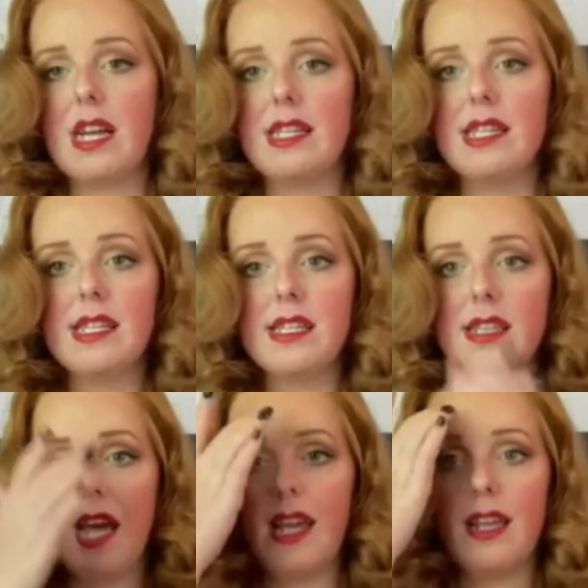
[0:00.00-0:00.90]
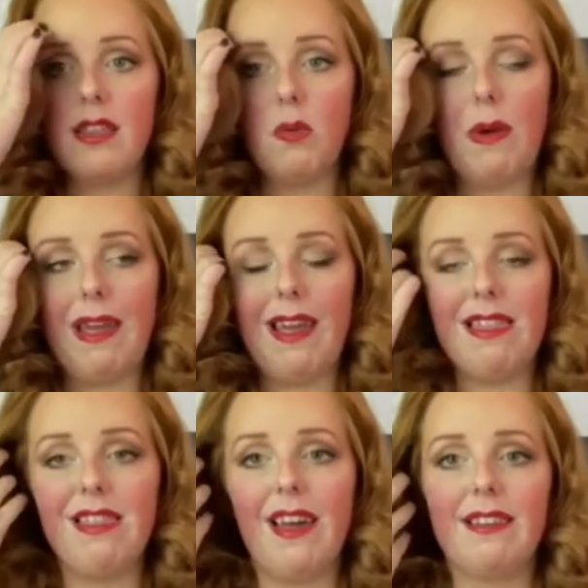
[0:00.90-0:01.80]
I didn't like the way
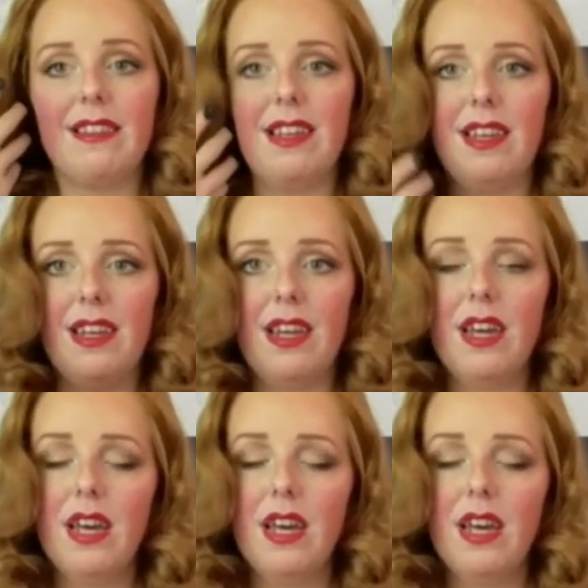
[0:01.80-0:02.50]
that the